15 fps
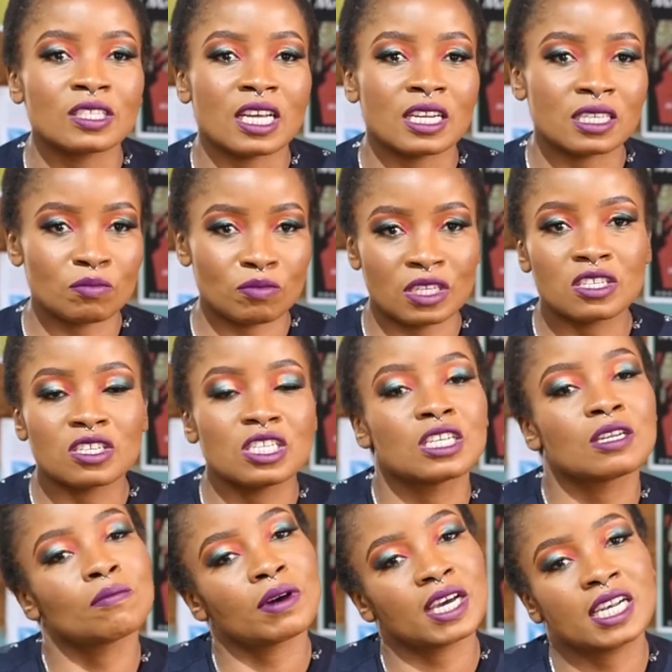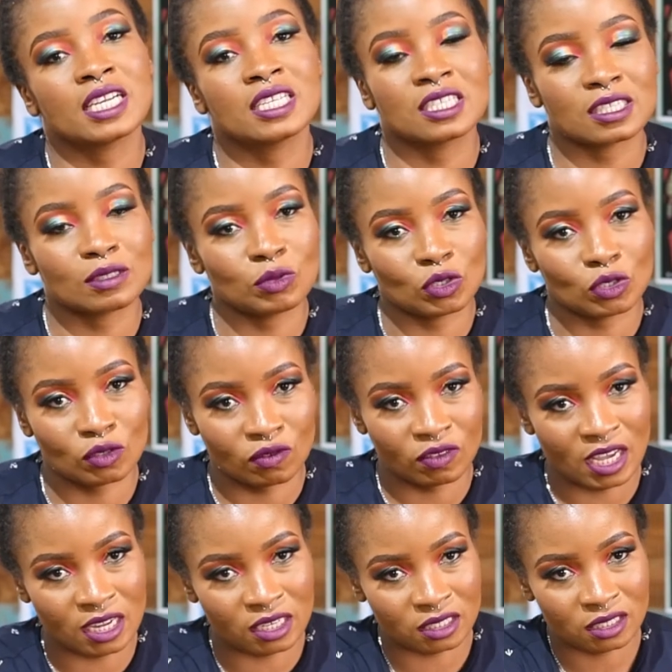and being treated badly just because of
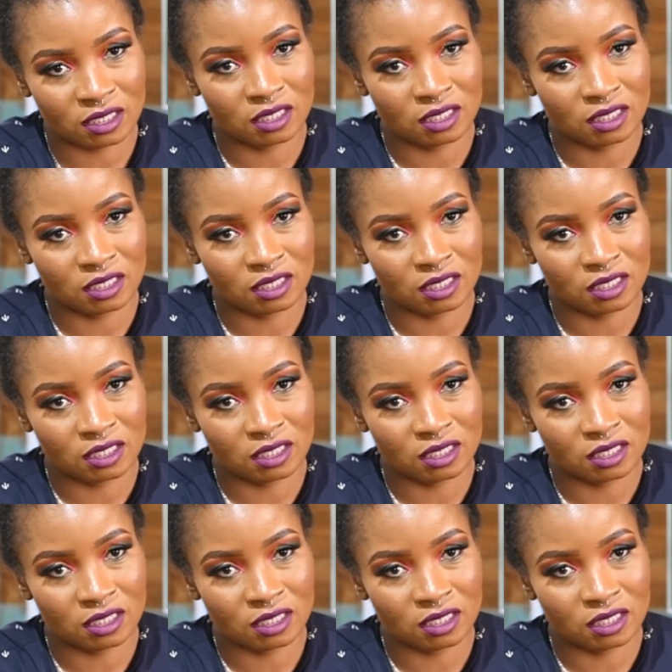that.